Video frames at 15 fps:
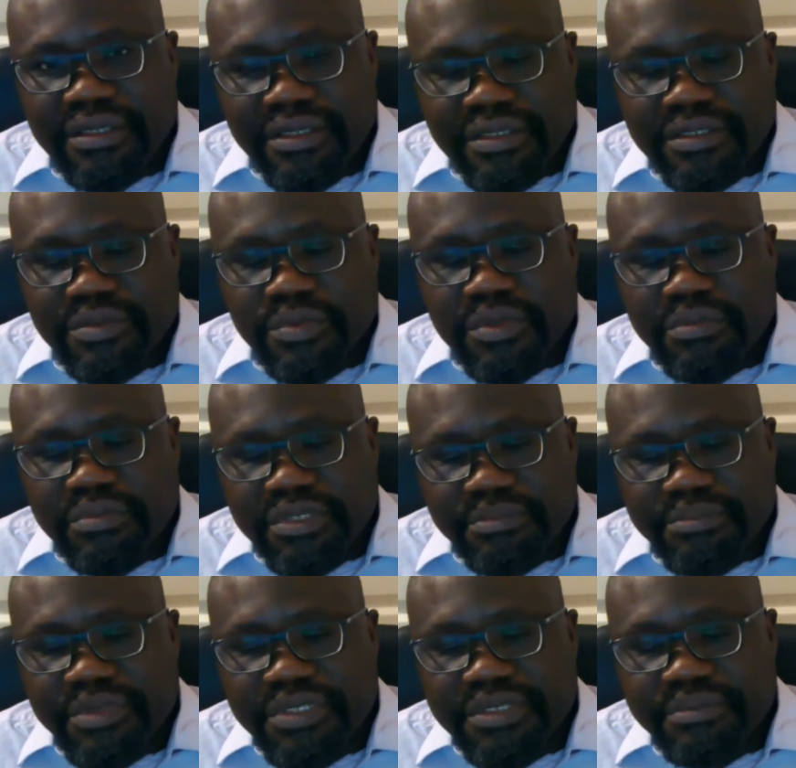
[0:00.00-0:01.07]
it's what the
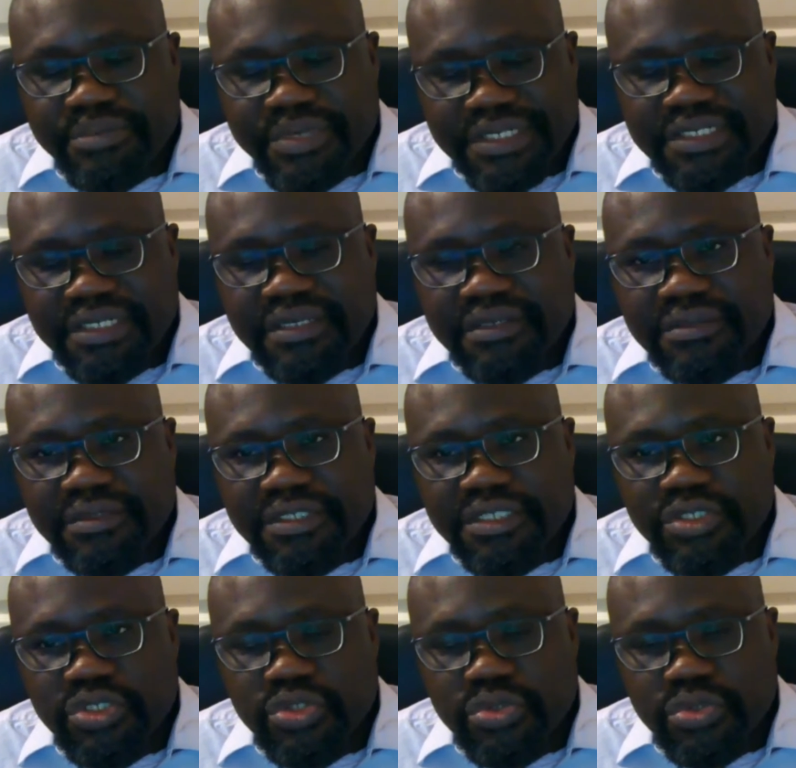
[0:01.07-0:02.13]
body breaks down
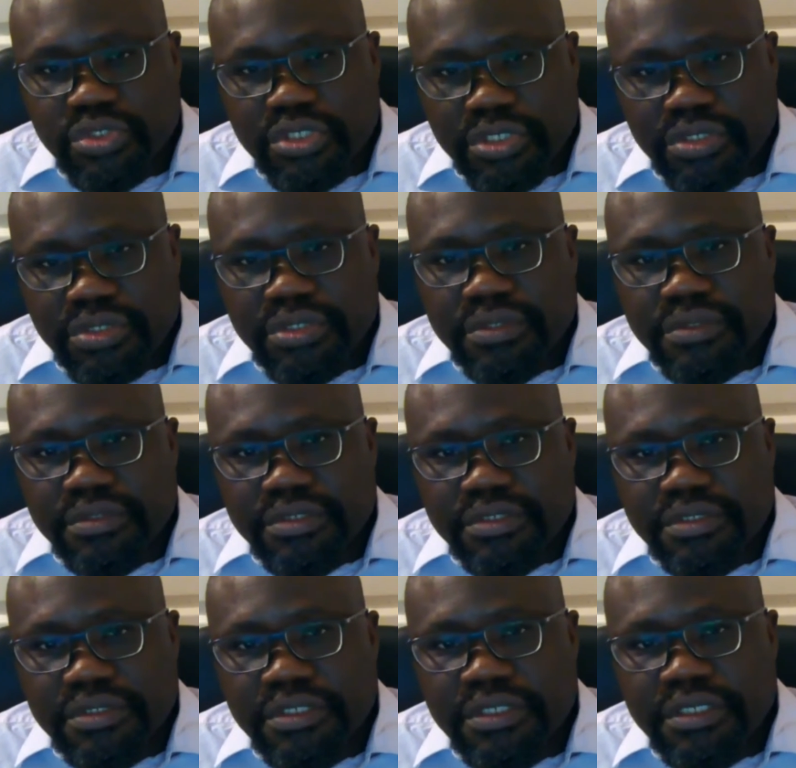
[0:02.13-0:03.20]
into
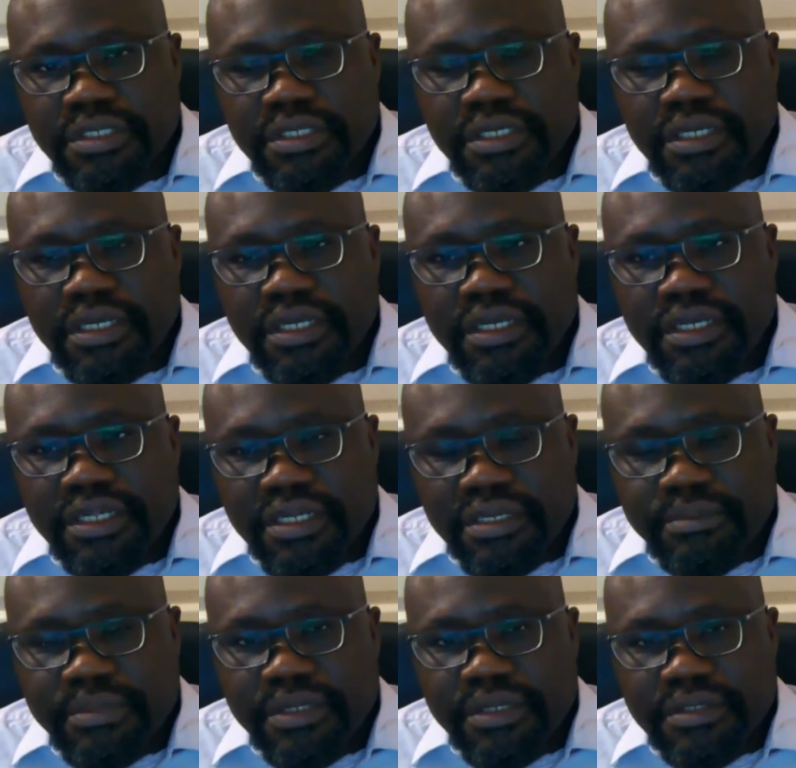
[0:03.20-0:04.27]
glucose in the
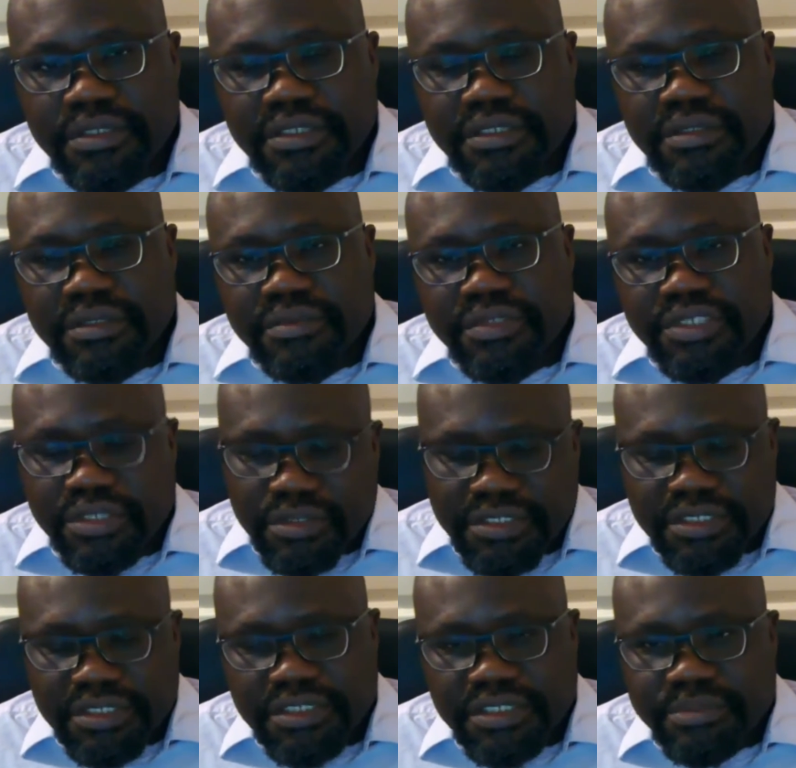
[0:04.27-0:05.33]
blood, which
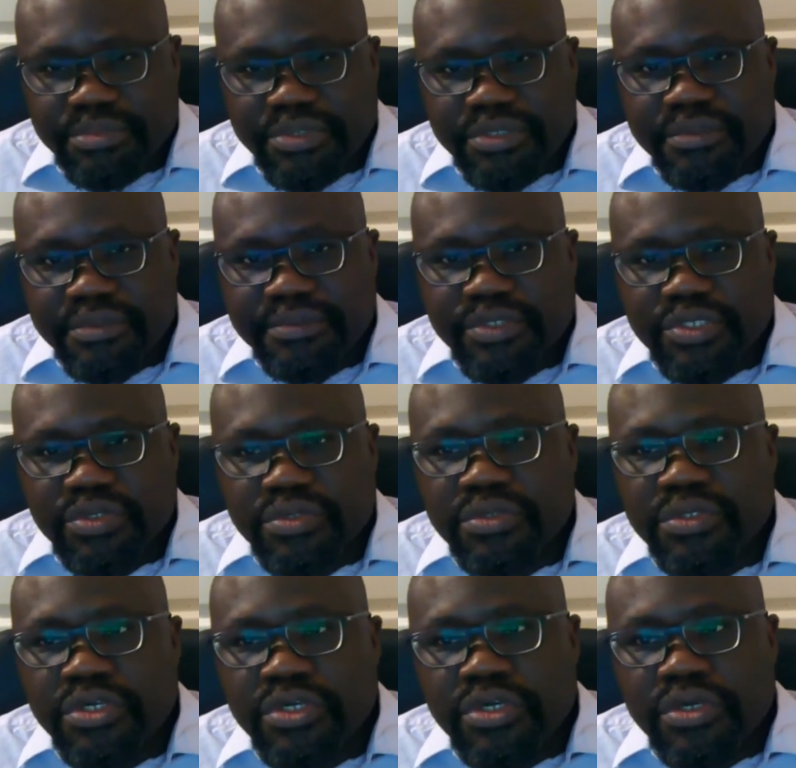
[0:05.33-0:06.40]
causes this problem. So
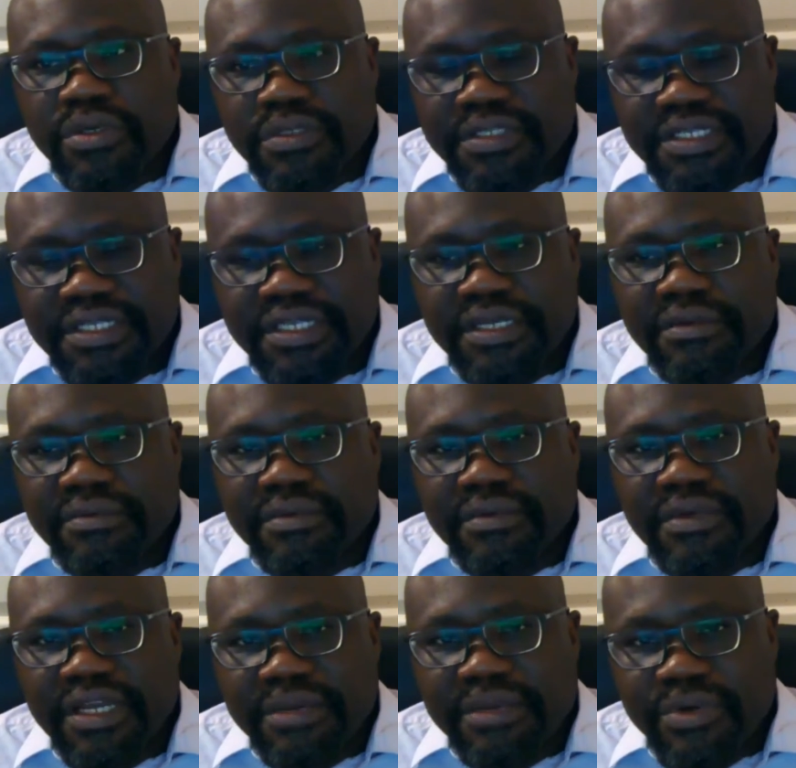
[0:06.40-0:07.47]
cutting down
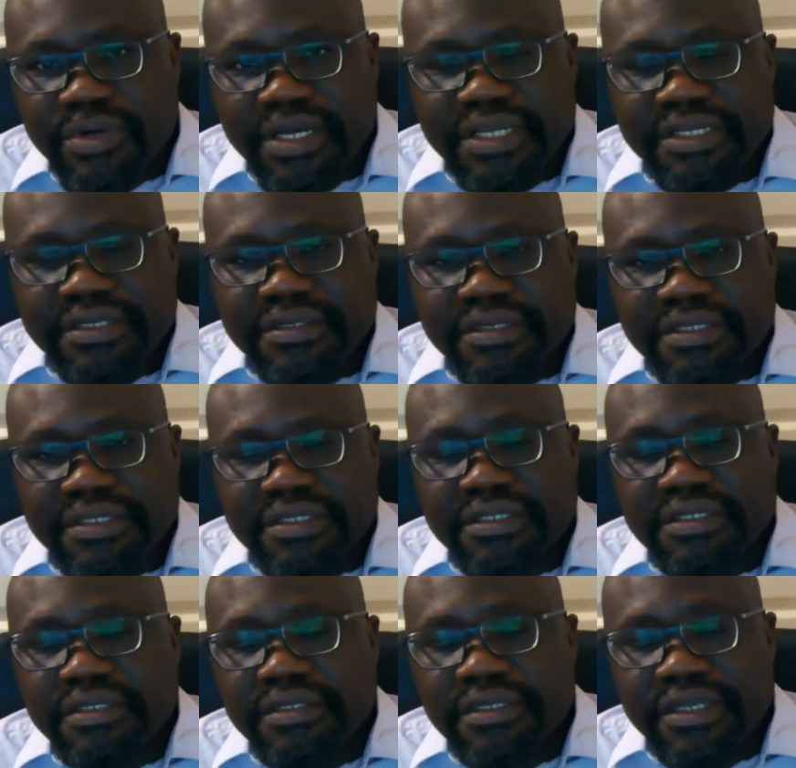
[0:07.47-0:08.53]
carbohydrate
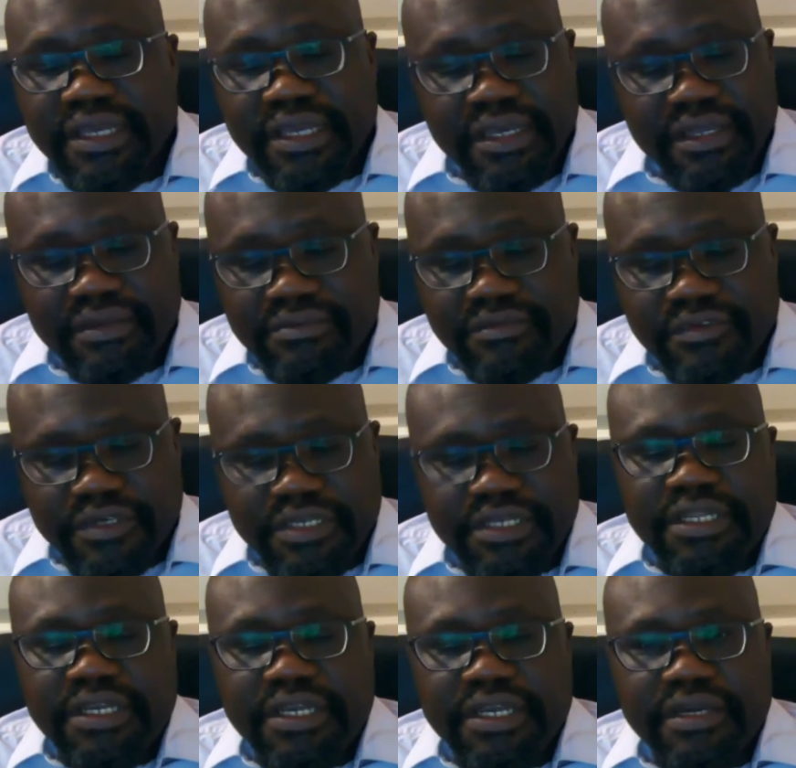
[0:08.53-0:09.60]
can
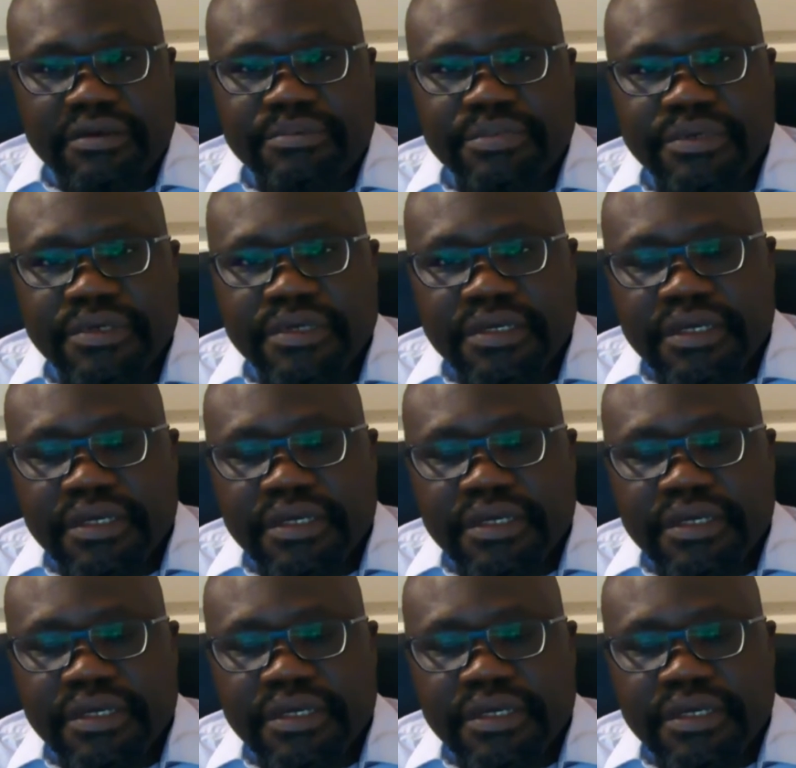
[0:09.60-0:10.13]
really help